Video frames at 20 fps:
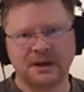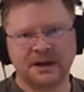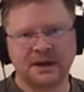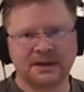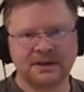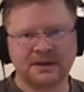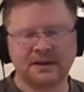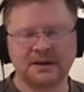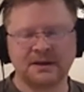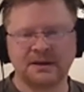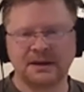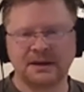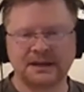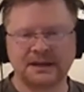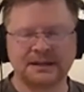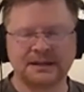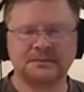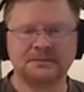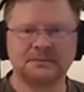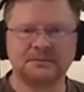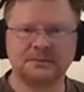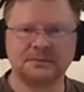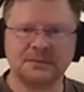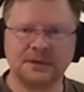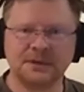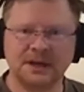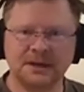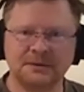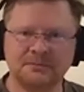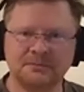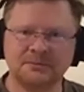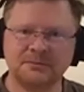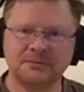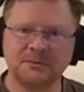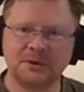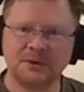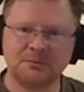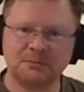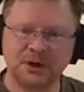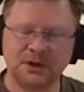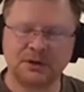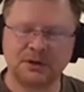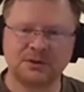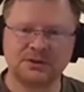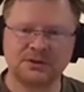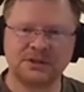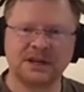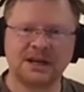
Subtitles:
other protocols